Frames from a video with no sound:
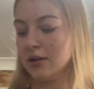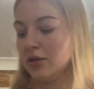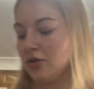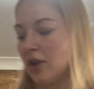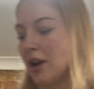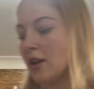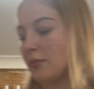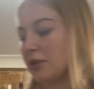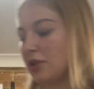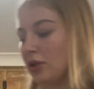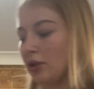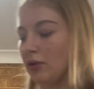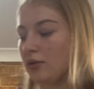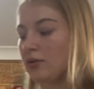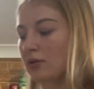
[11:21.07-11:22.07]
tray number
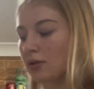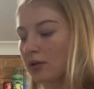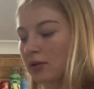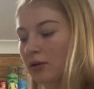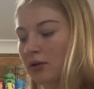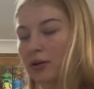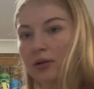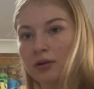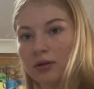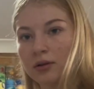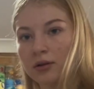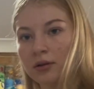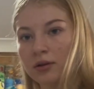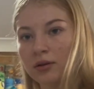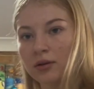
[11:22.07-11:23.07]
2.
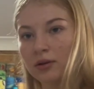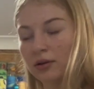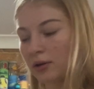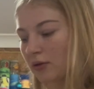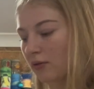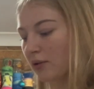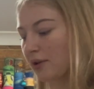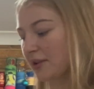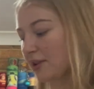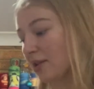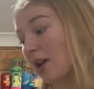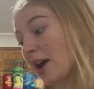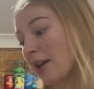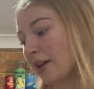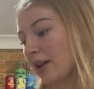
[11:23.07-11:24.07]
They're all gonna
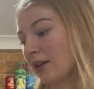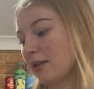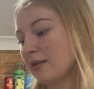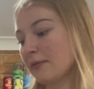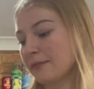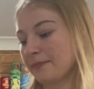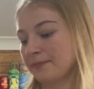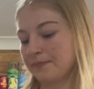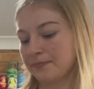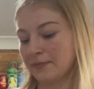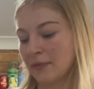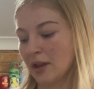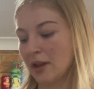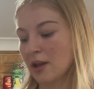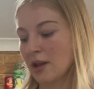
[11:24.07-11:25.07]
slide again.
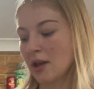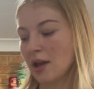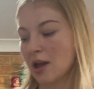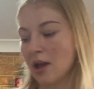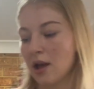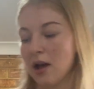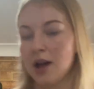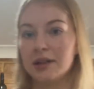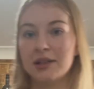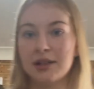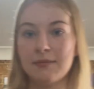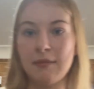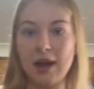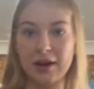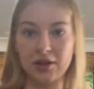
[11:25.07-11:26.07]
I did
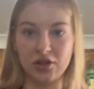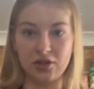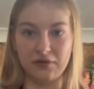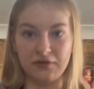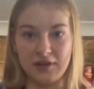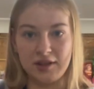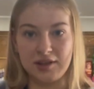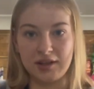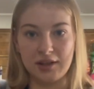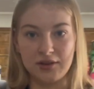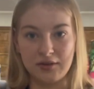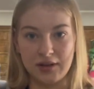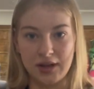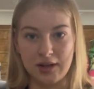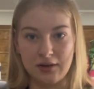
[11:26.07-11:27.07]
manage to fit 6
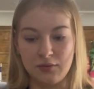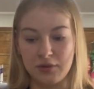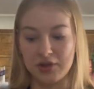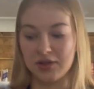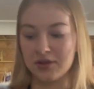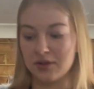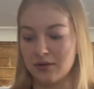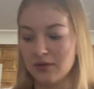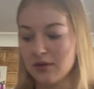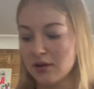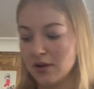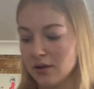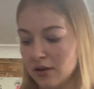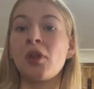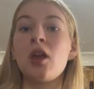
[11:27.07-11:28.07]
on here, which is good.
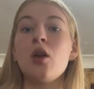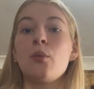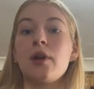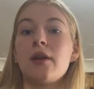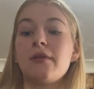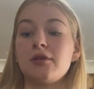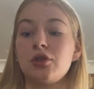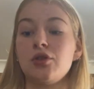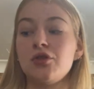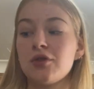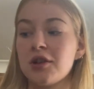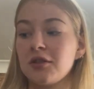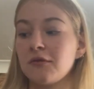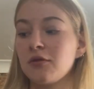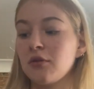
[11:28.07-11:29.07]
We have our 2
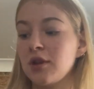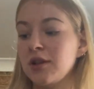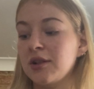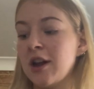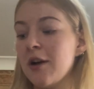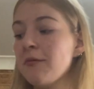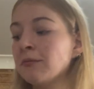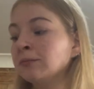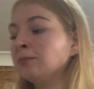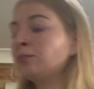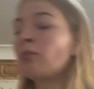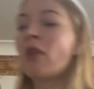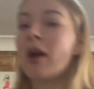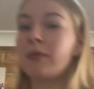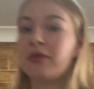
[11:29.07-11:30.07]
trays of cookies now.
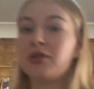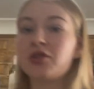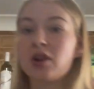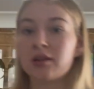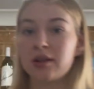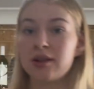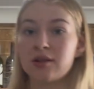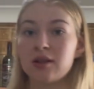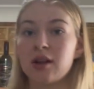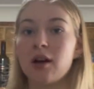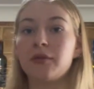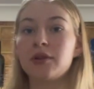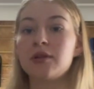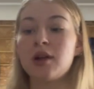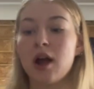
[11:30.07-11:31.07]
I'm gonna chuck these in the
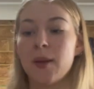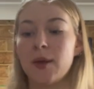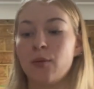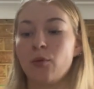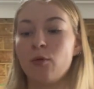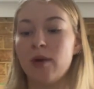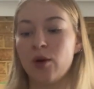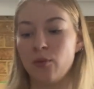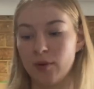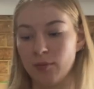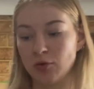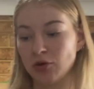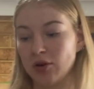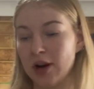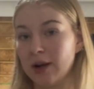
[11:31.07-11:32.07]
oven and then we'll make 1 more
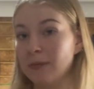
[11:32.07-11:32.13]
tray.